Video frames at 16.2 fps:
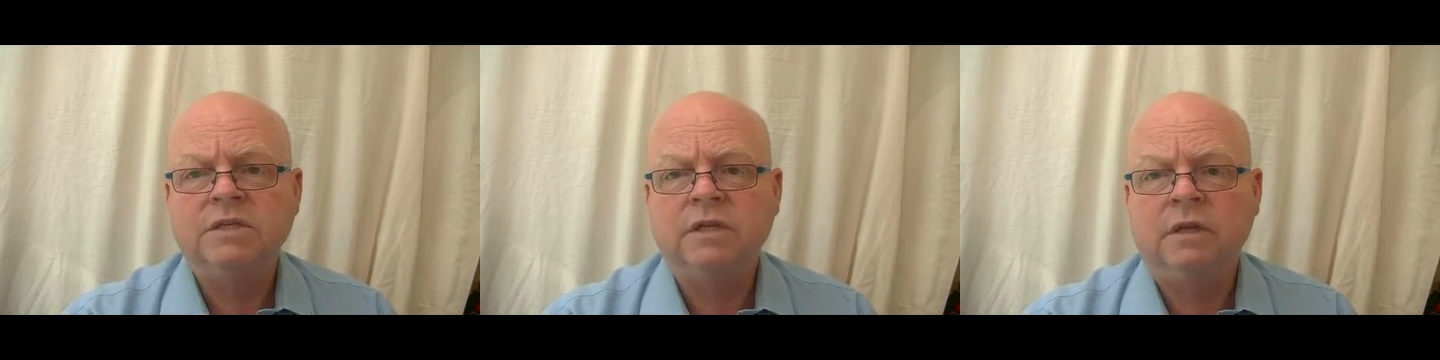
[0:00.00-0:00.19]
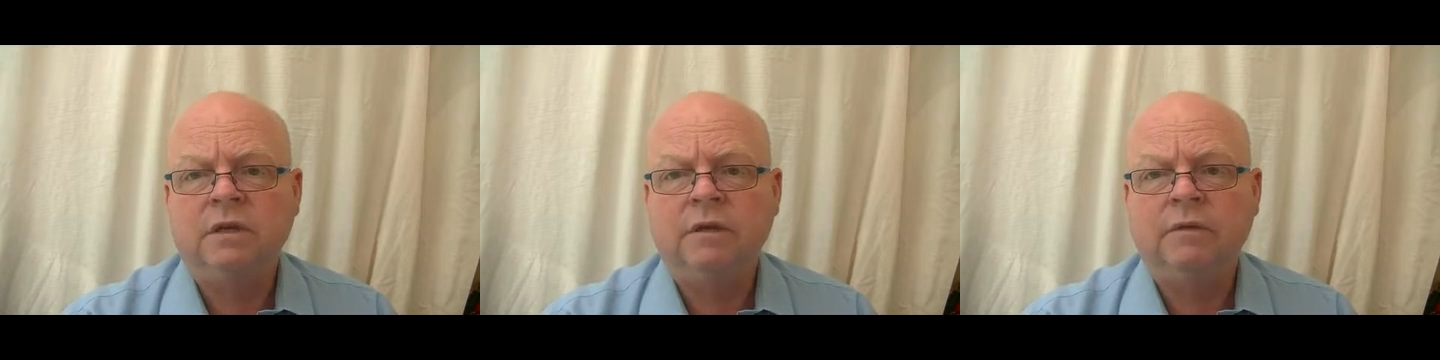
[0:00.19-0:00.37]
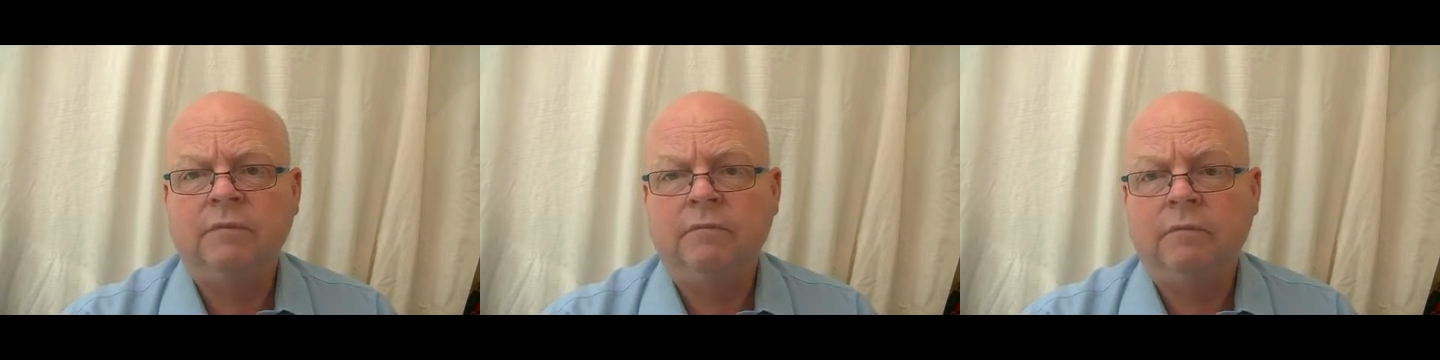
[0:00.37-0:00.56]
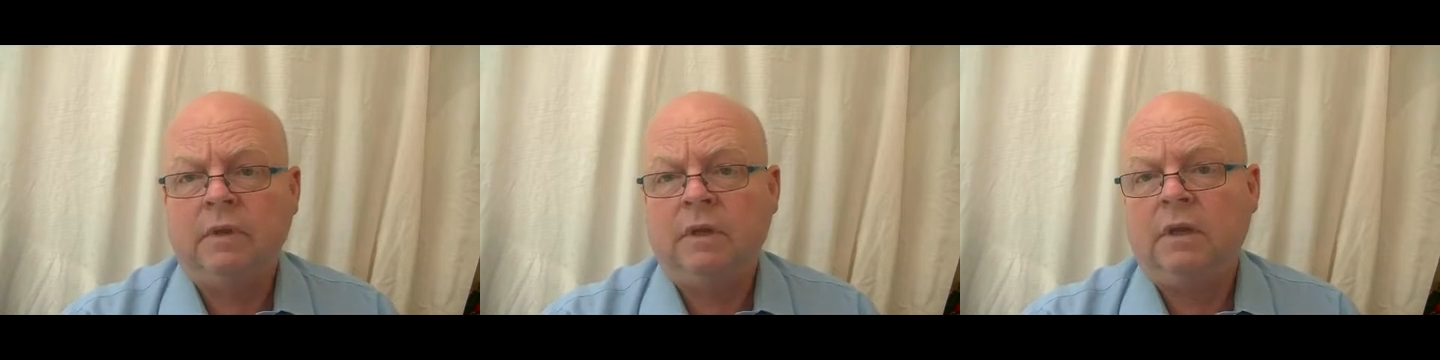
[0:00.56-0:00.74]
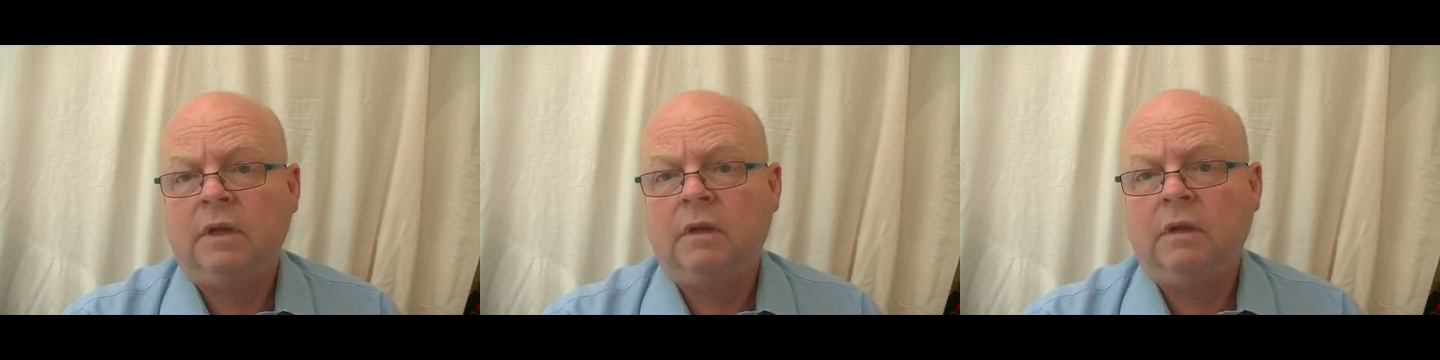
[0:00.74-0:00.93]
a
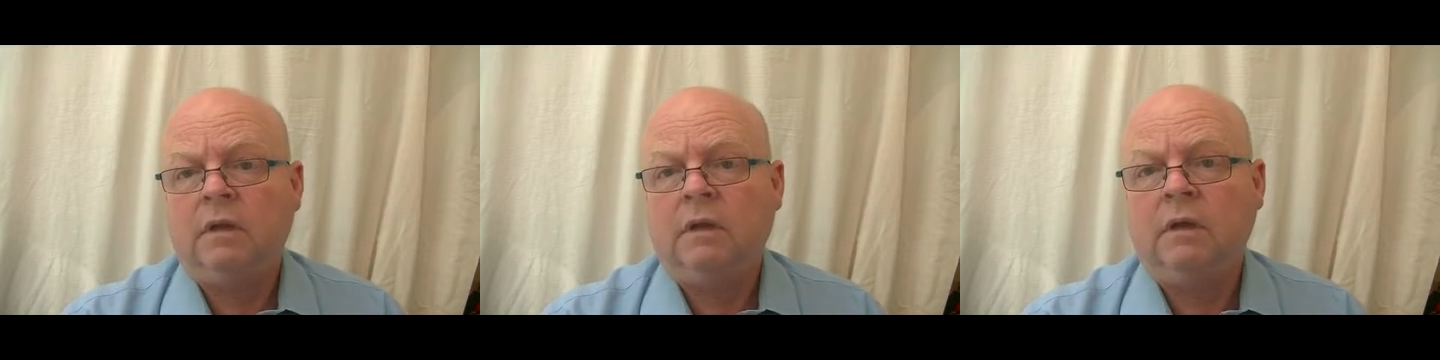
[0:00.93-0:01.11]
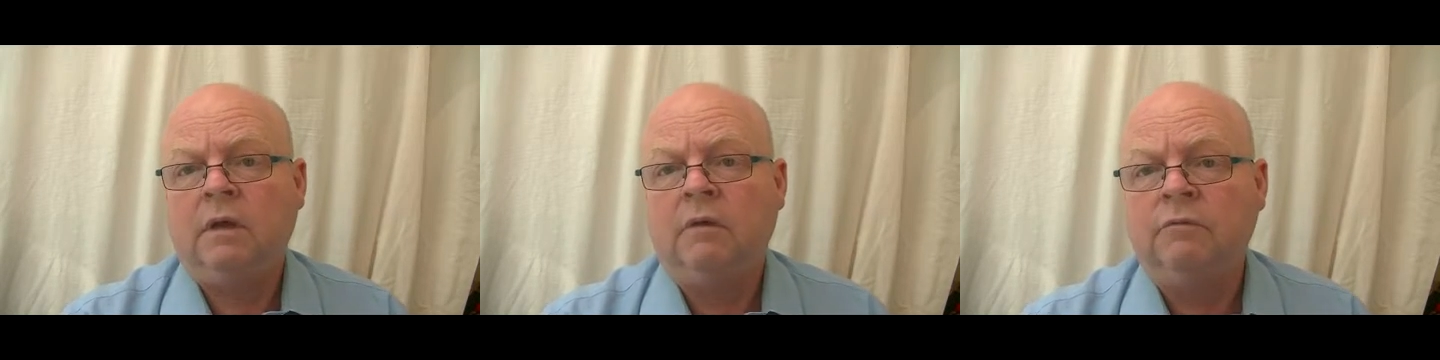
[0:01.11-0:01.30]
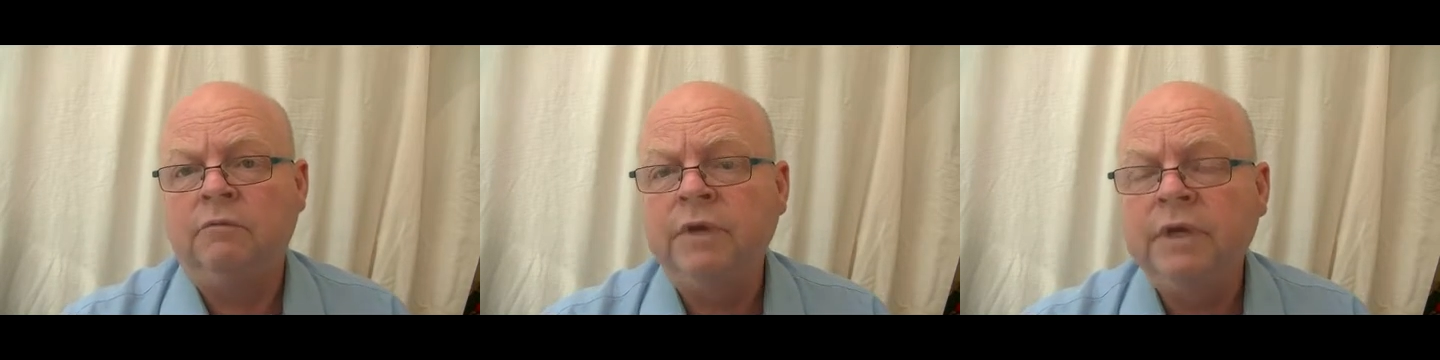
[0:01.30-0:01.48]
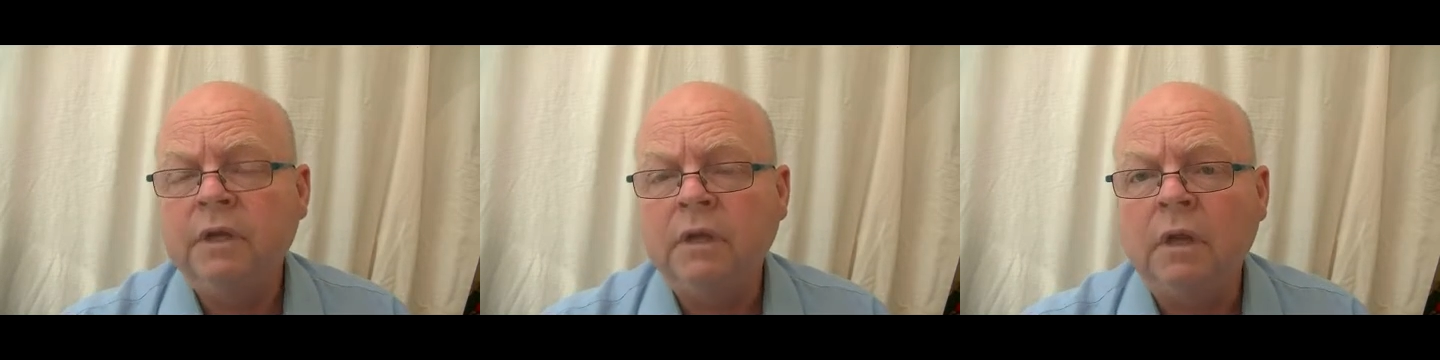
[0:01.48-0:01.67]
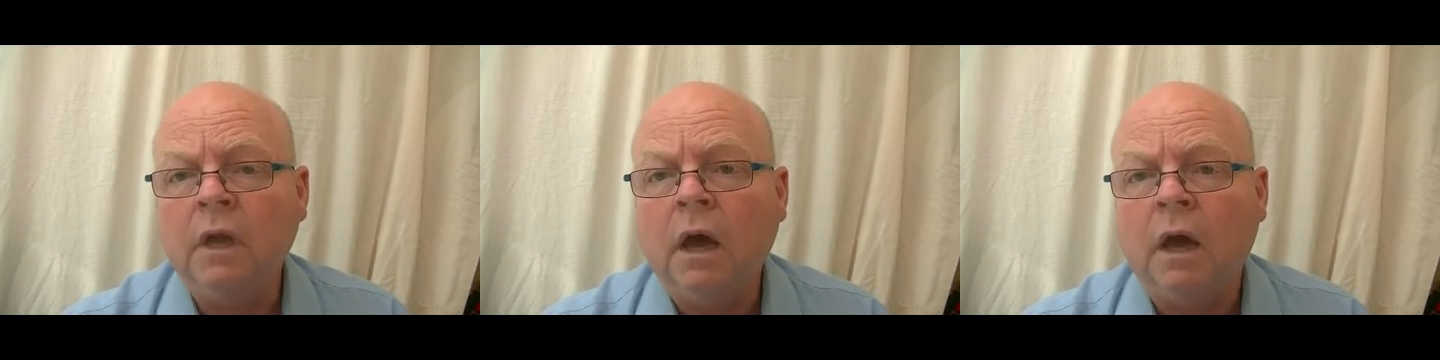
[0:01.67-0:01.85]

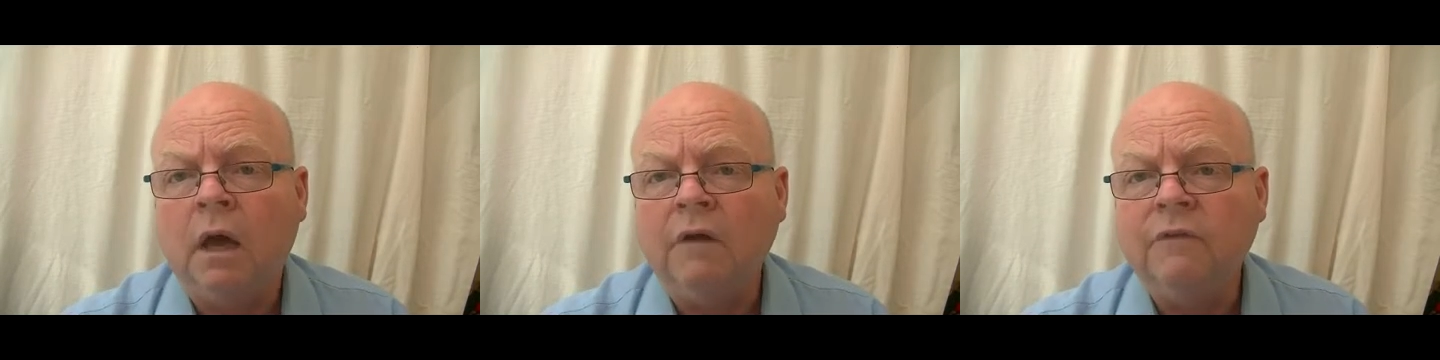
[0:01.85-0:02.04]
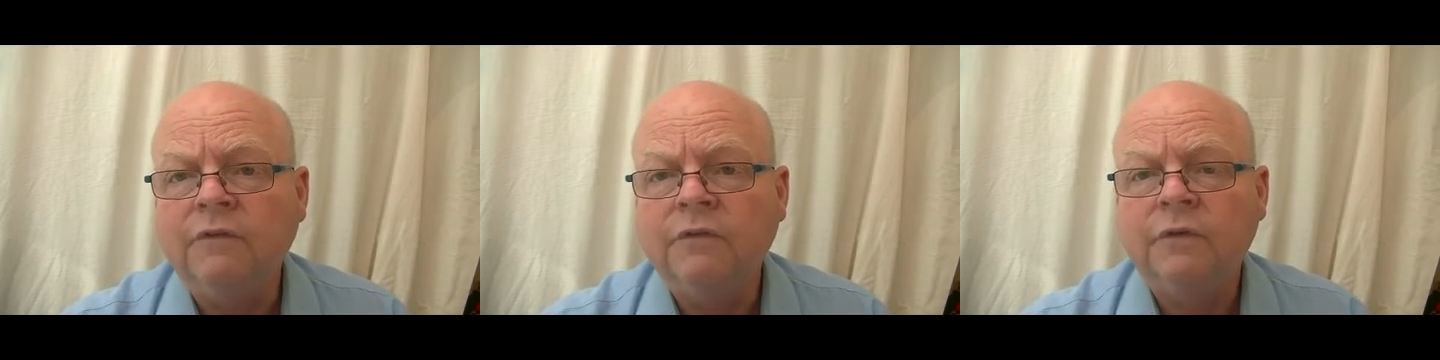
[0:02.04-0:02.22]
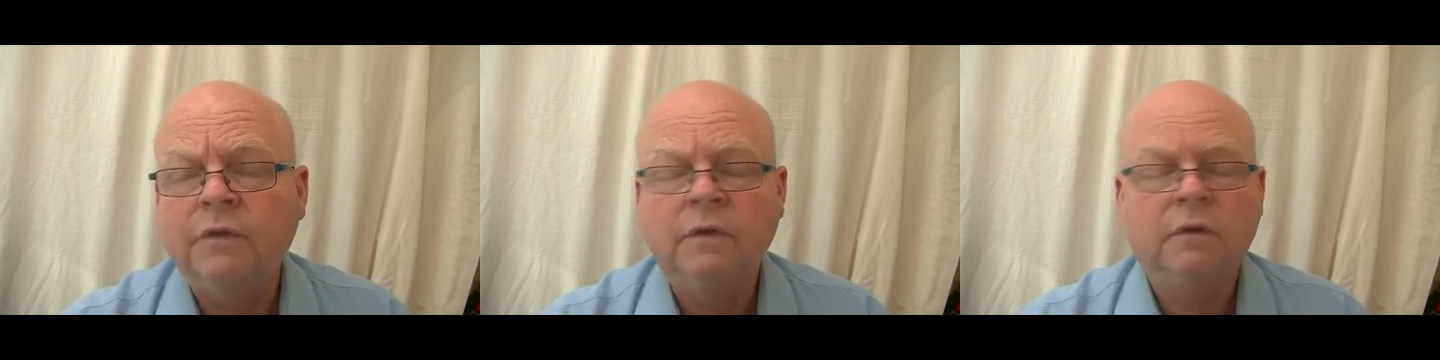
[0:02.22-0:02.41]
real life